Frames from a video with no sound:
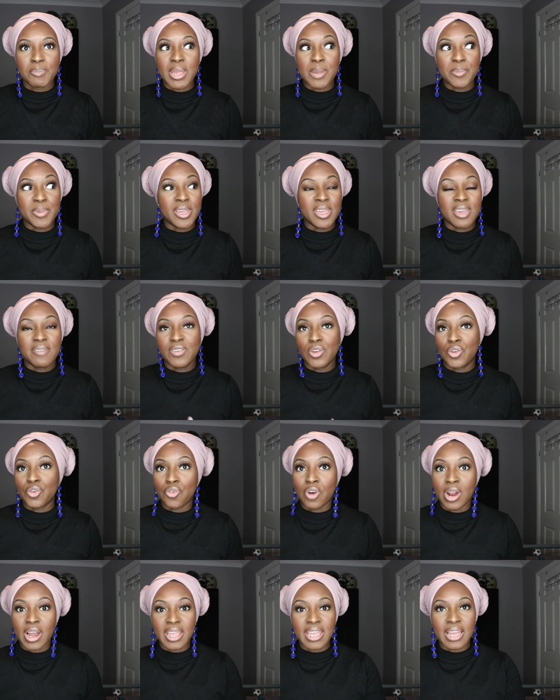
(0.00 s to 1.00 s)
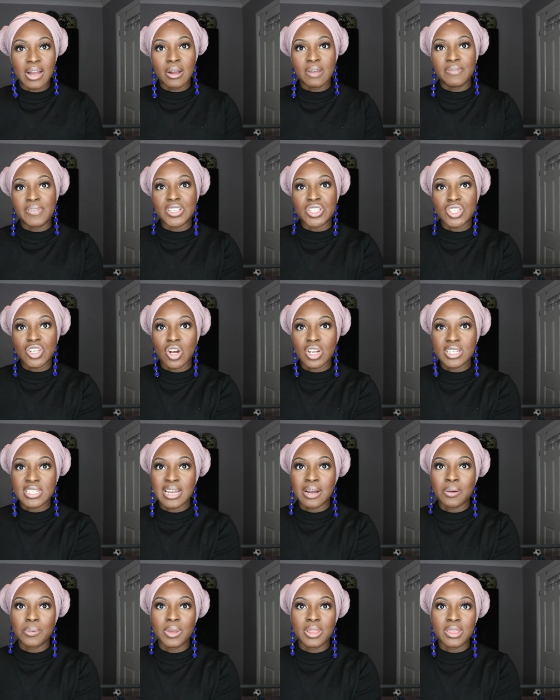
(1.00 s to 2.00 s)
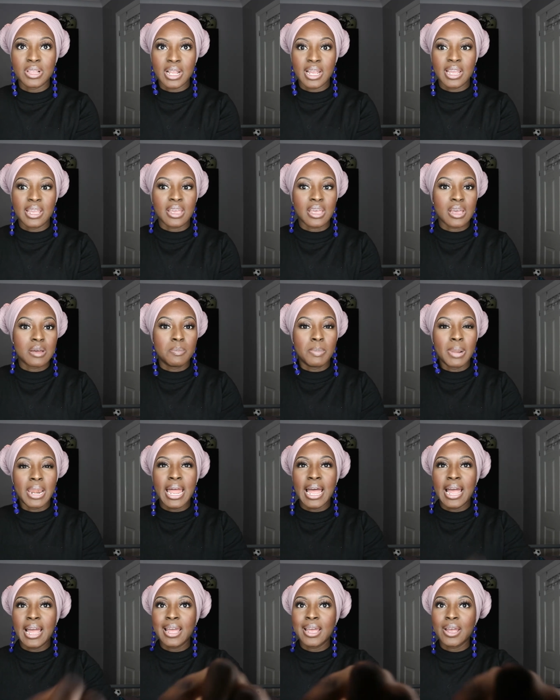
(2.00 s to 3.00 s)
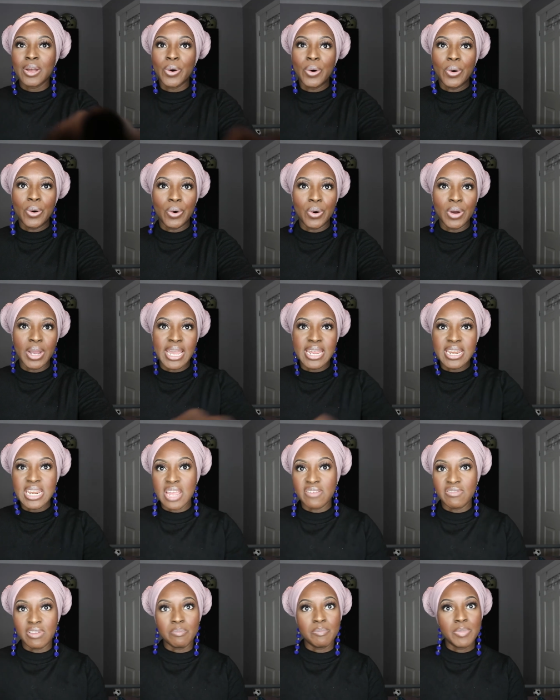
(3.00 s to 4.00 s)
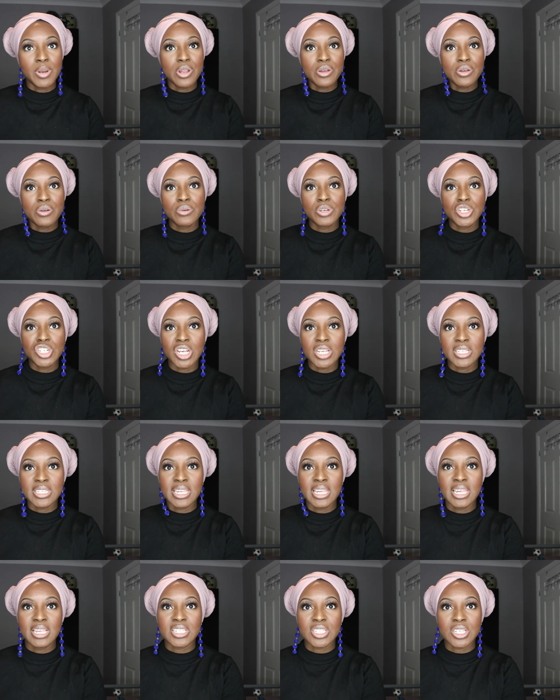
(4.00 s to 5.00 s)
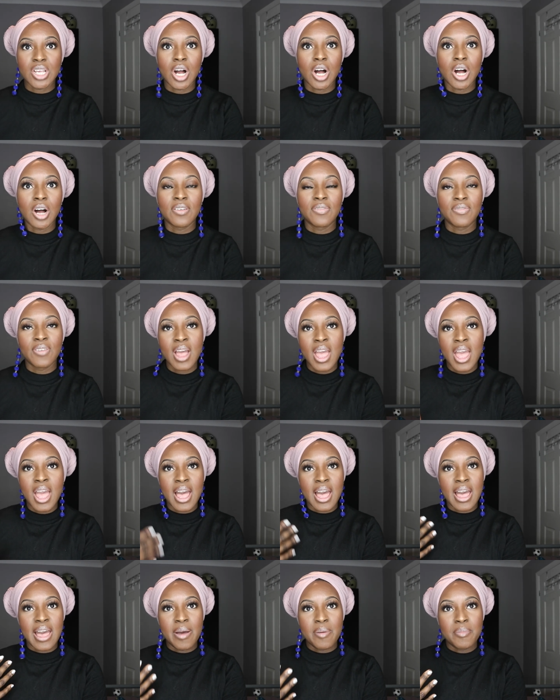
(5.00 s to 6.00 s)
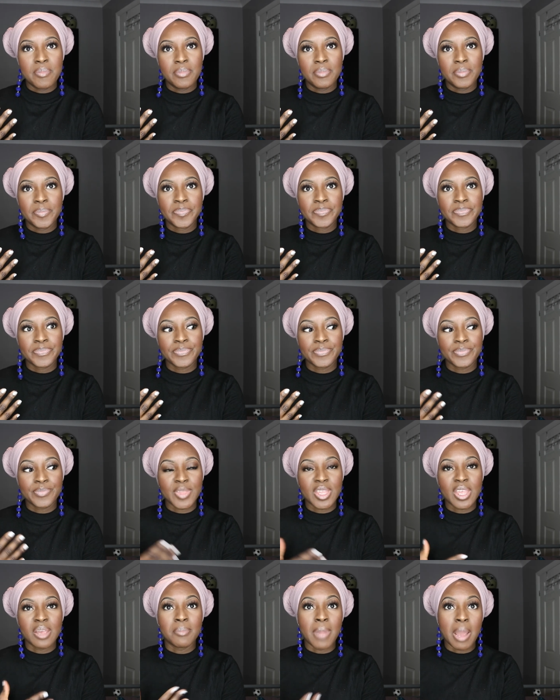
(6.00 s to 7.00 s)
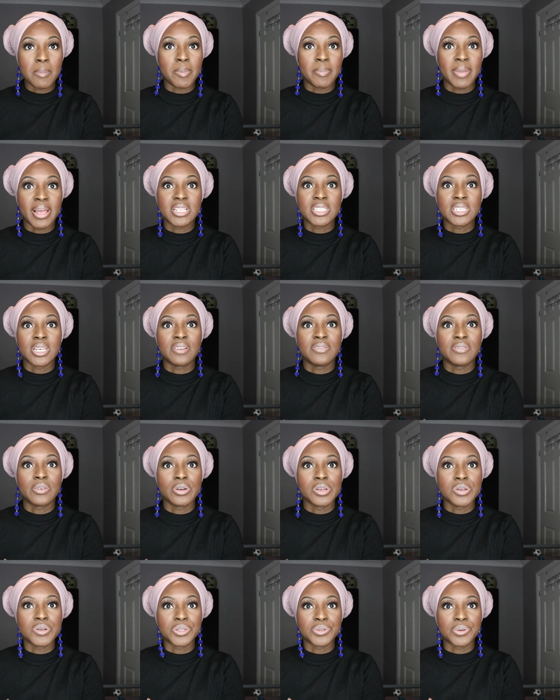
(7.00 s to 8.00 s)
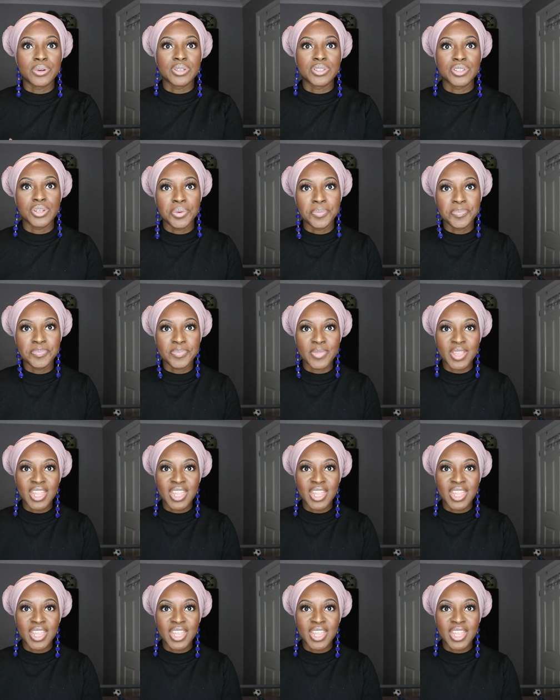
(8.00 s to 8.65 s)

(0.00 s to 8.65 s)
maybe if you try out, if you start out with like a black or a navy blue jersey scarf, might be better for you as well. So